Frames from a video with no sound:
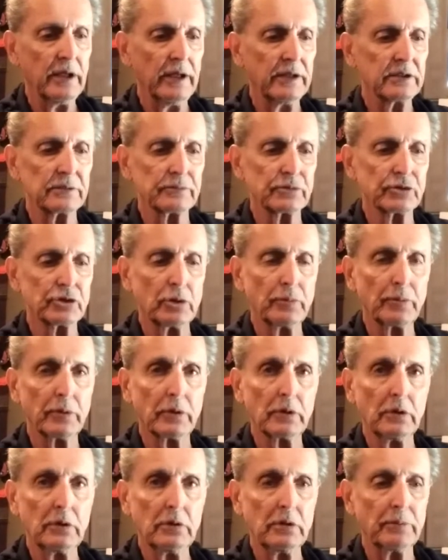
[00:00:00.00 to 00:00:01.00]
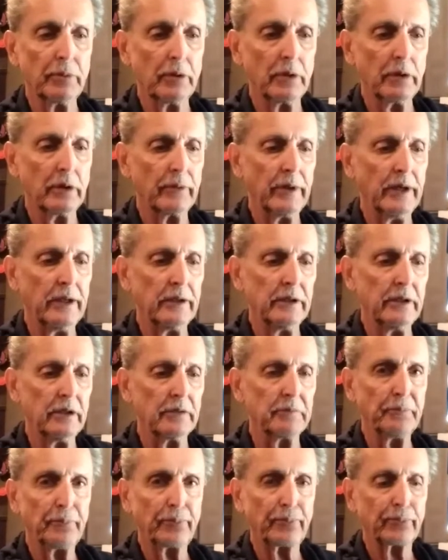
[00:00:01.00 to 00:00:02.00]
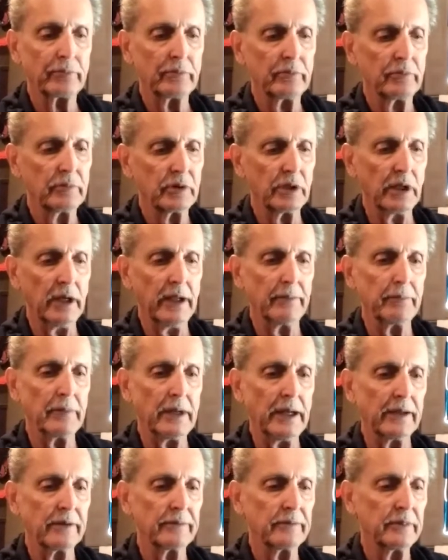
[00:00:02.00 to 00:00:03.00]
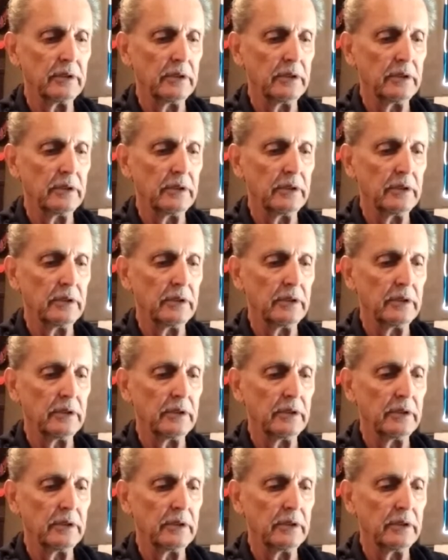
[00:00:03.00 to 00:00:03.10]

can take some super glue and put it around there and got it back.